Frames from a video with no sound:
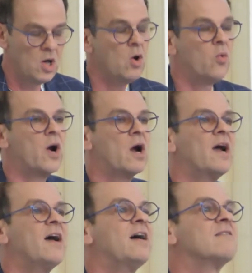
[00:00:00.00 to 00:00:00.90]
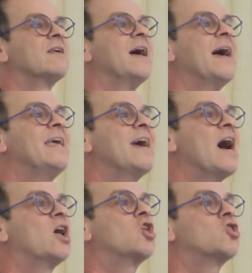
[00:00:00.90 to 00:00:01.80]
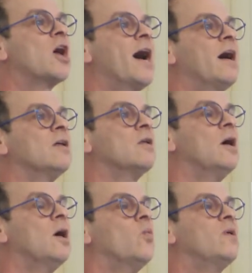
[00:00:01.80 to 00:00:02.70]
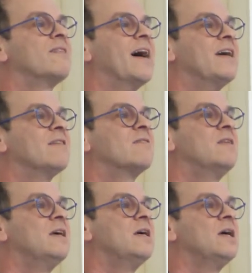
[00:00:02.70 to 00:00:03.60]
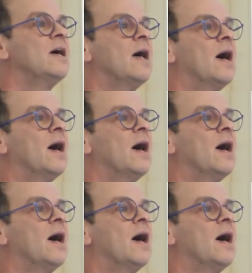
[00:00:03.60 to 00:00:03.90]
Whereas young child with ASD